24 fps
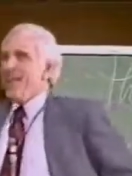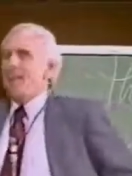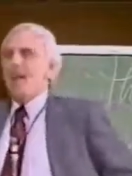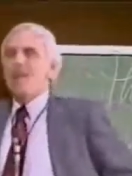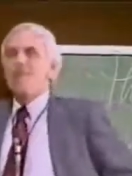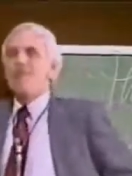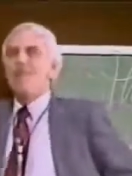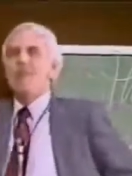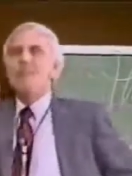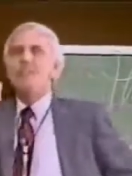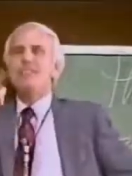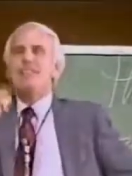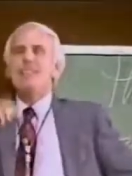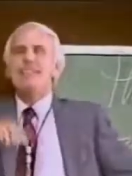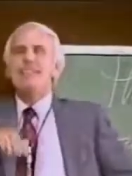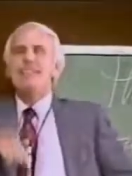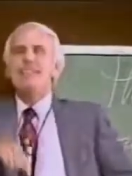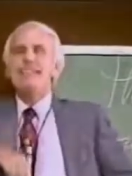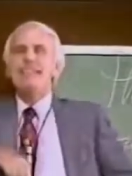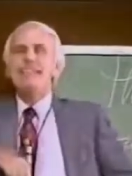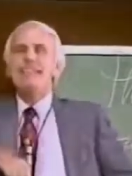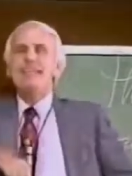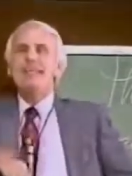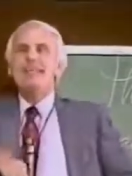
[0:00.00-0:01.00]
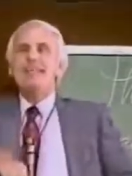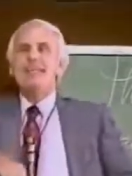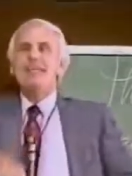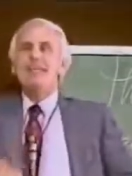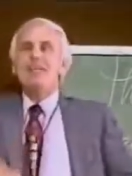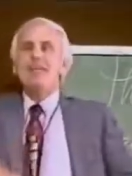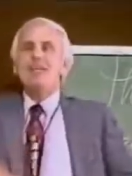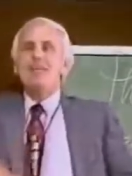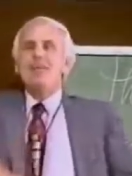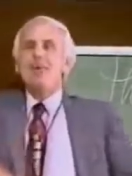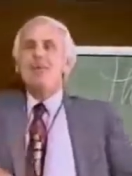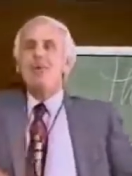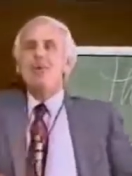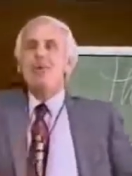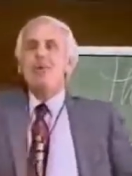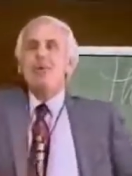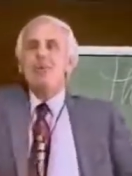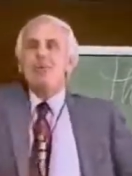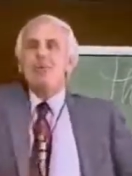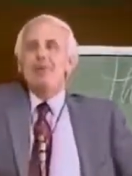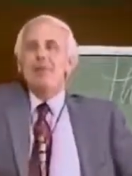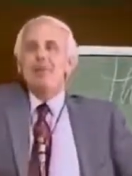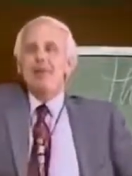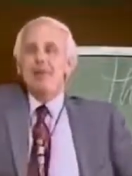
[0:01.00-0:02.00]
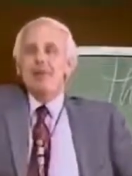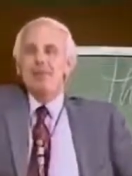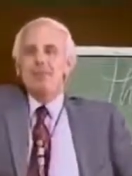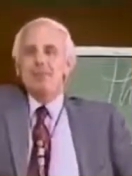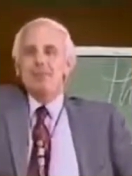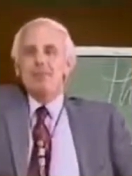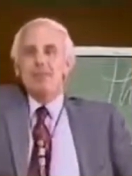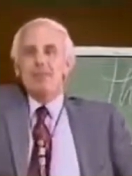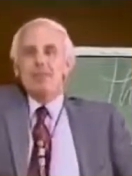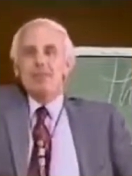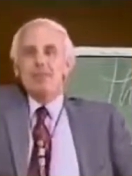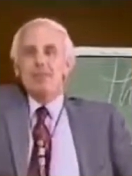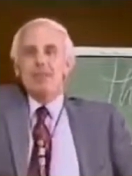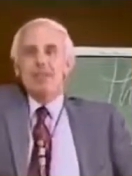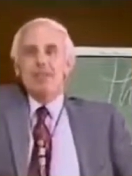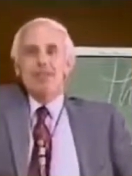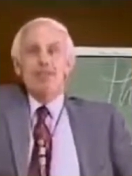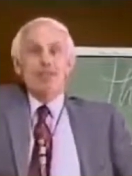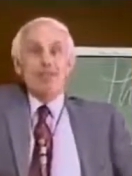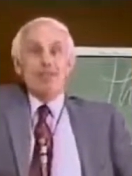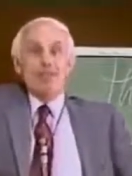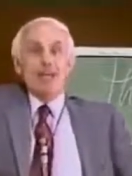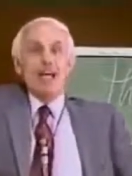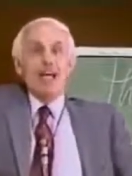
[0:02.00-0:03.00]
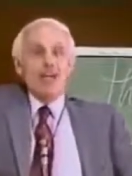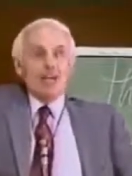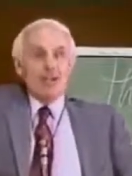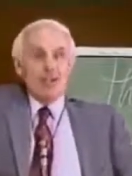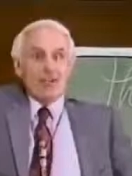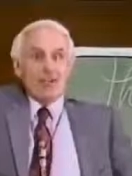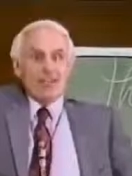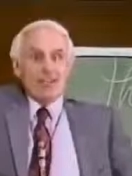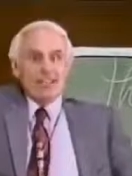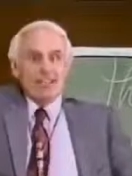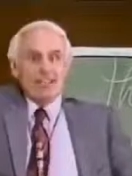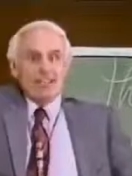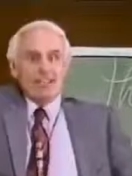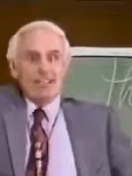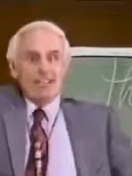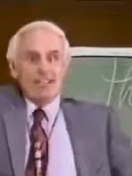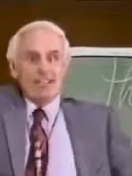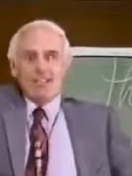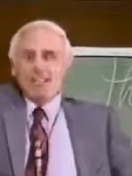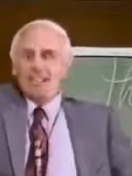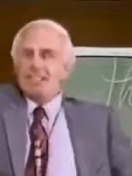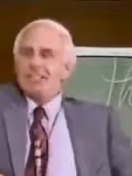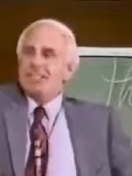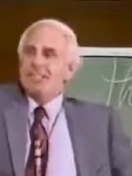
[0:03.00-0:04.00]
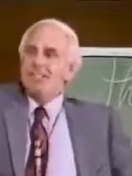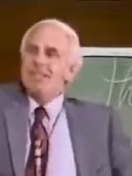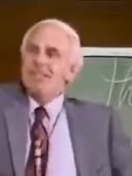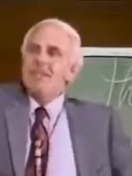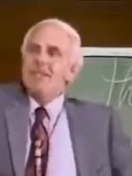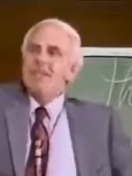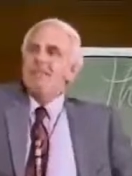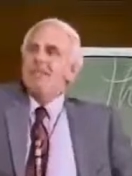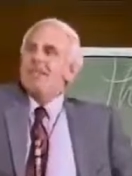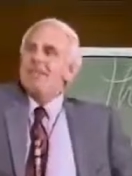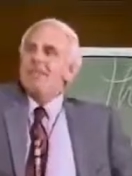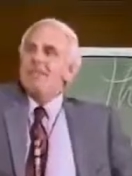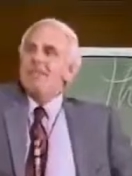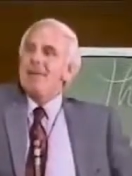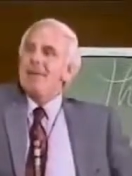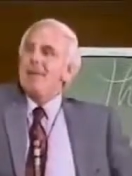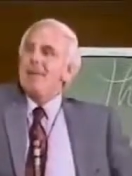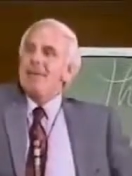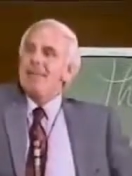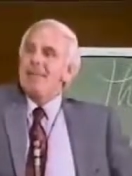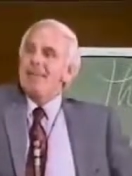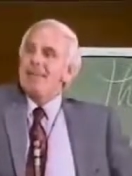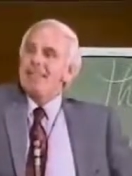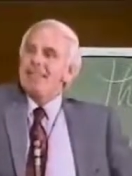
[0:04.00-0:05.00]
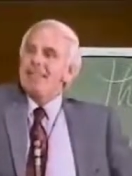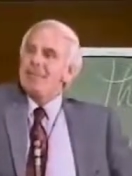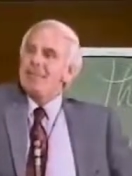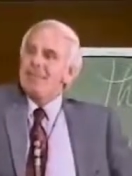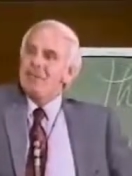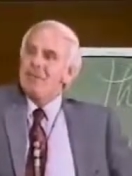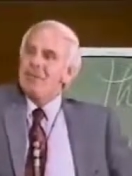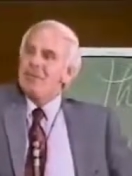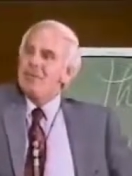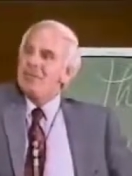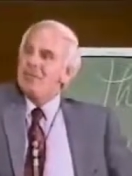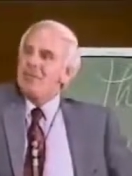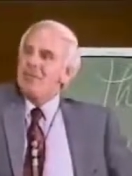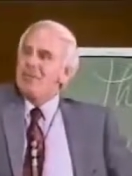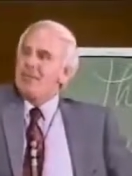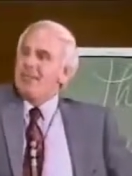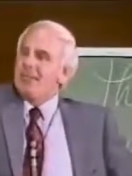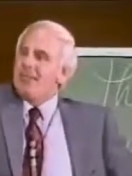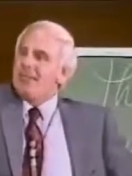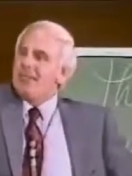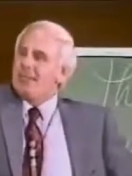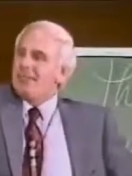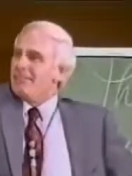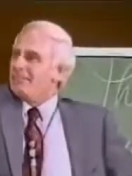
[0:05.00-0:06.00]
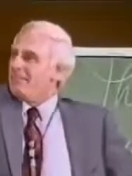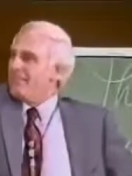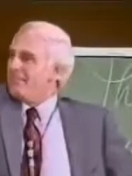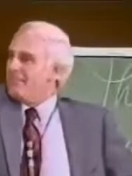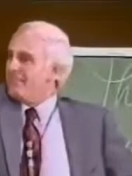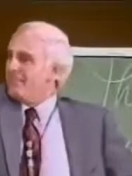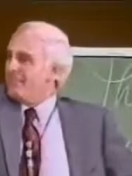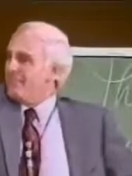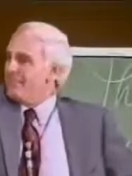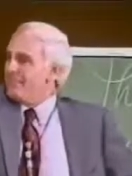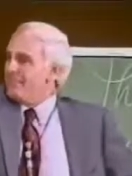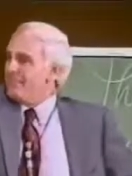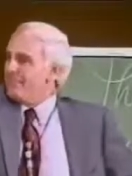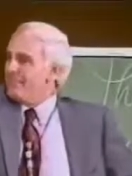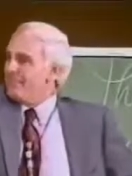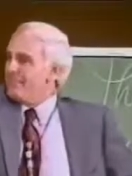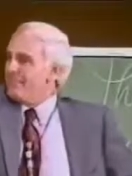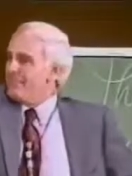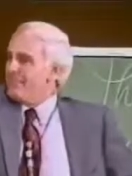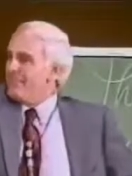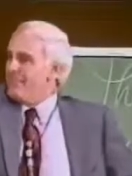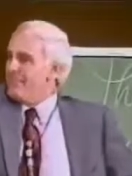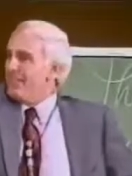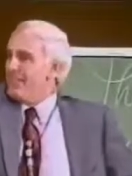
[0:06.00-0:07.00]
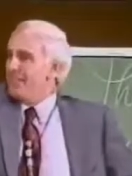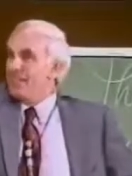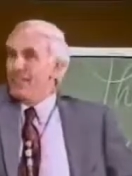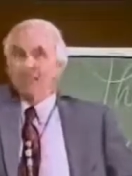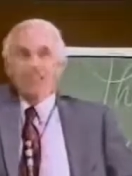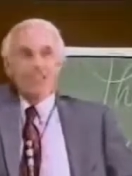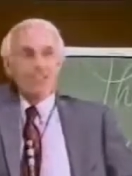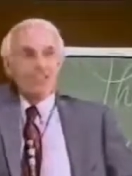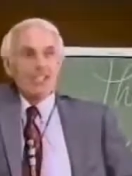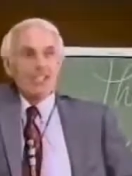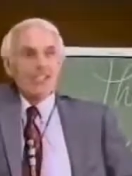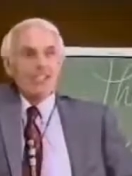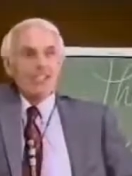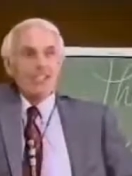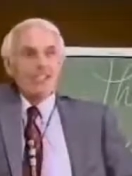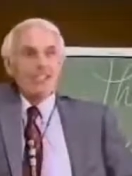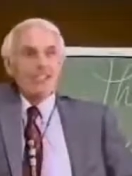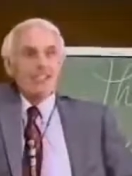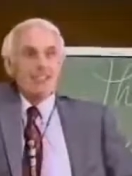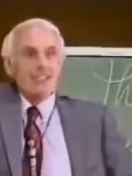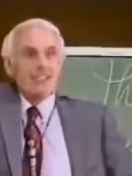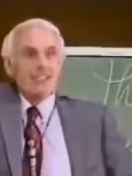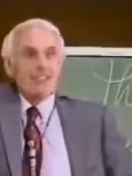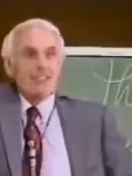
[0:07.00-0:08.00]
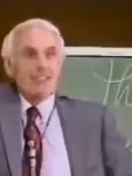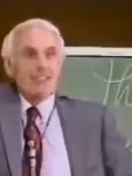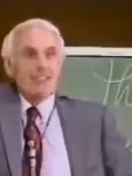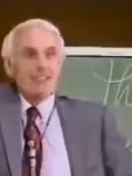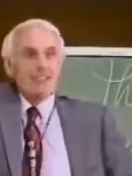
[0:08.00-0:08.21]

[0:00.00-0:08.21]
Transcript: Now, of course, I said that to make a point, but I also said it because it's accurate. It's going to be about like it's always been. It isn't going to change.